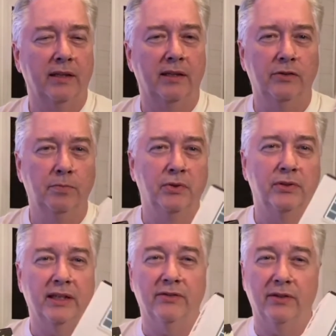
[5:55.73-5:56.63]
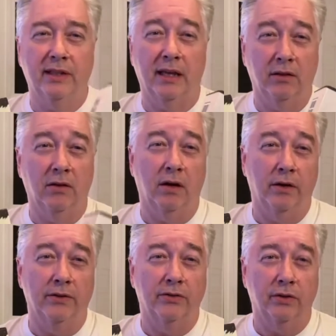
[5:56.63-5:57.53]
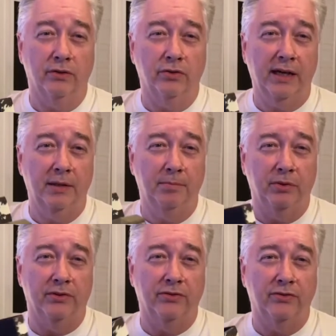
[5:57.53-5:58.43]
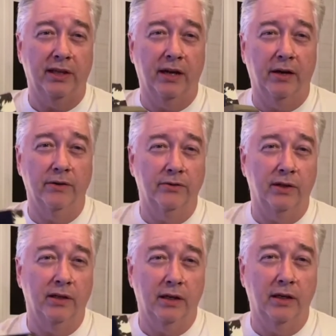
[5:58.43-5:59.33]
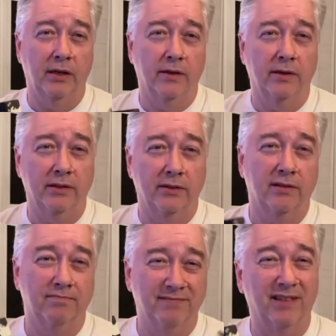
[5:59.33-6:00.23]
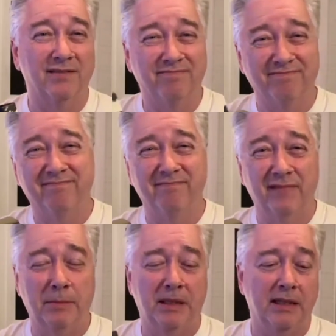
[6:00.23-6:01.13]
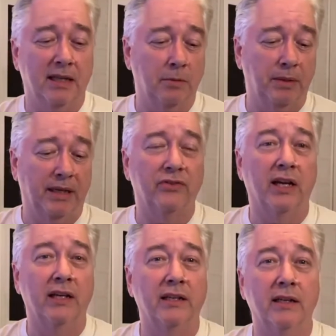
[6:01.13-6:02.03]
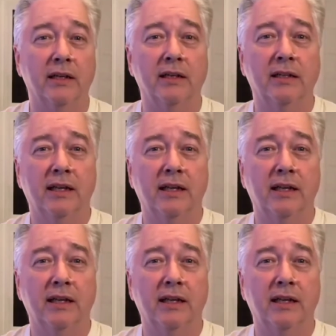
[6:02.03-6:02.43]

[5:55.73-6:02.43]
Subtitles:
this building isn't that large, so trying to put stairs in here is, maybe not the best idea.